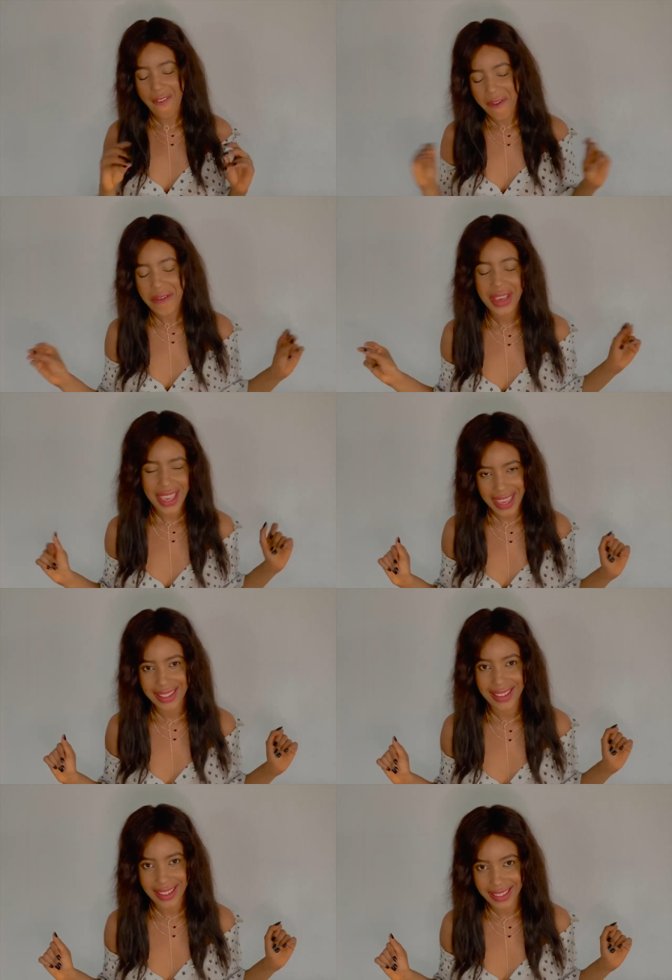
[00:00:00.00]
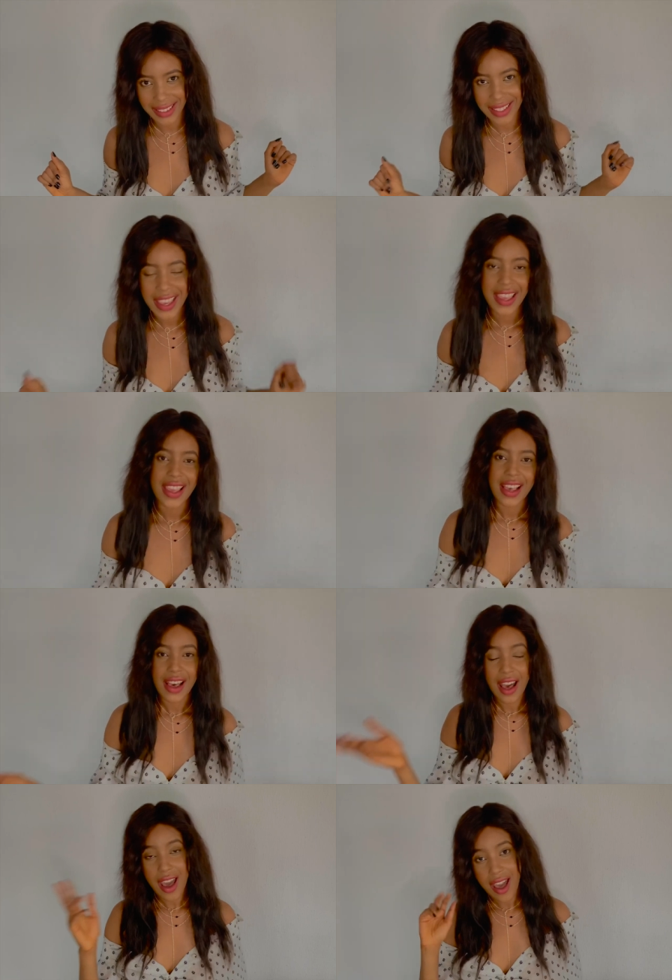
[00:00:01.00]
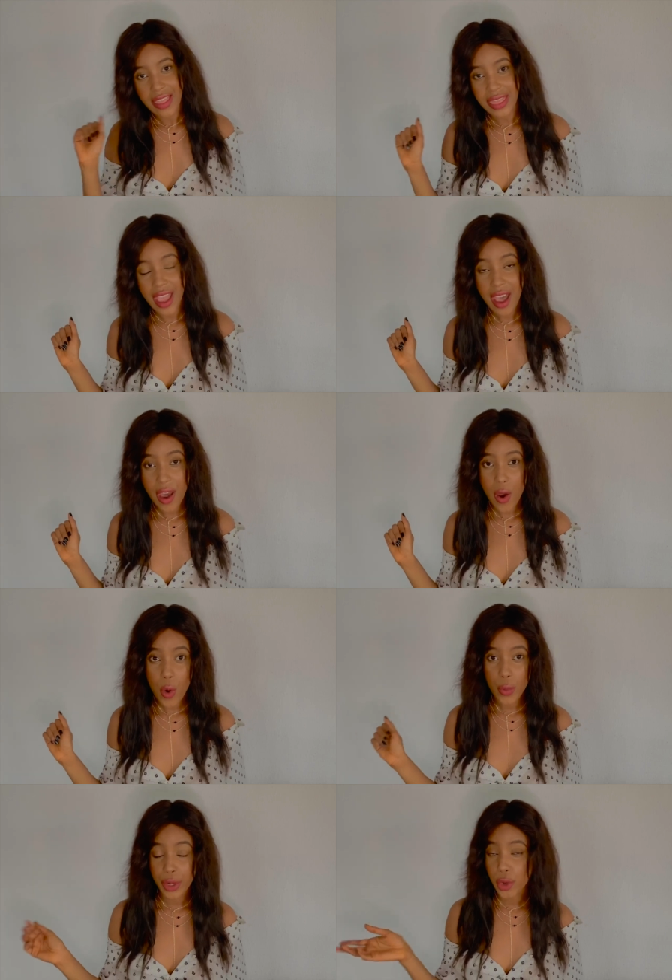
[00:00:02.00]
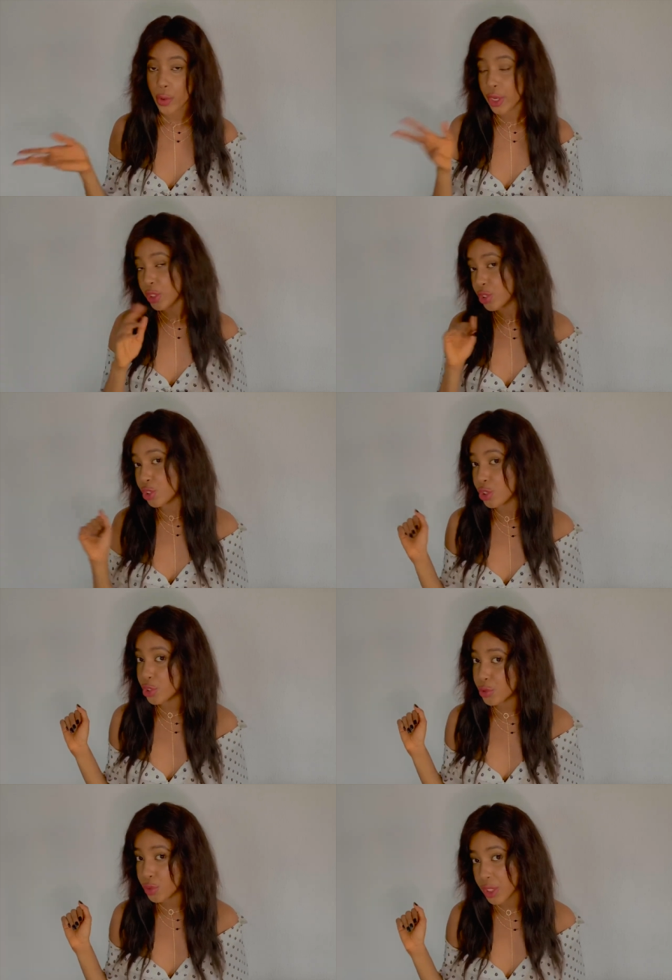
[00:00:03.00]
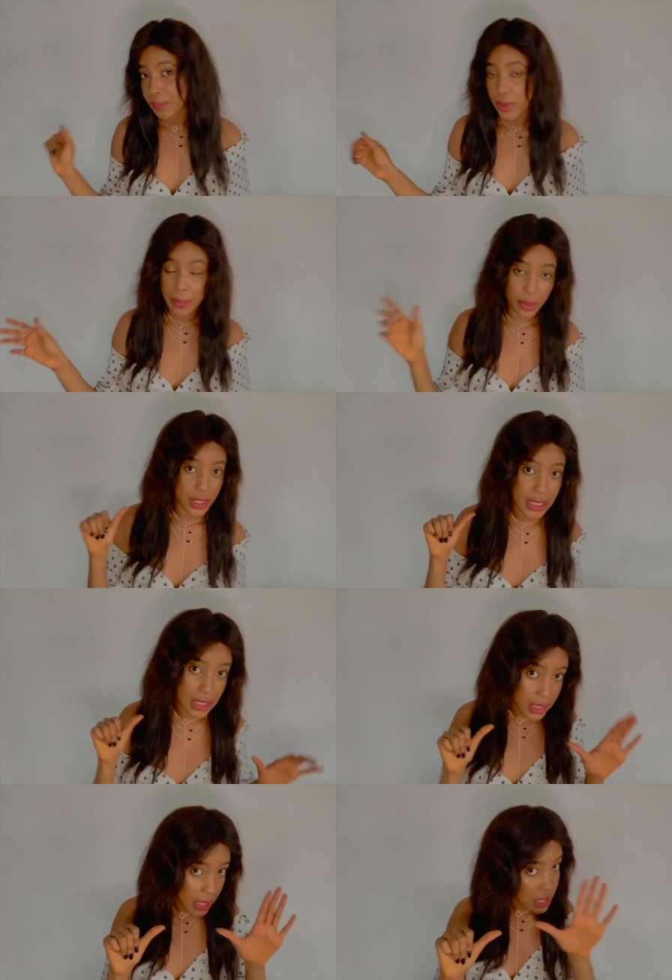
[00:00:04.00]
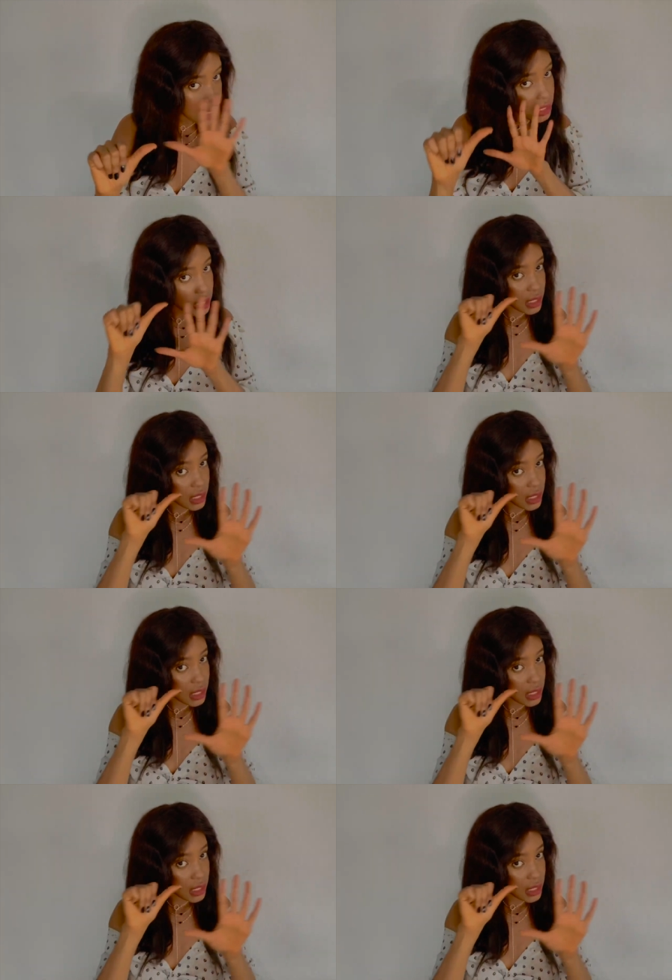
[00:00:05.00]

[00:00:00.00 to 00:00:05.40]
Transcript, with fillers: okay darling and now we're going to tip number six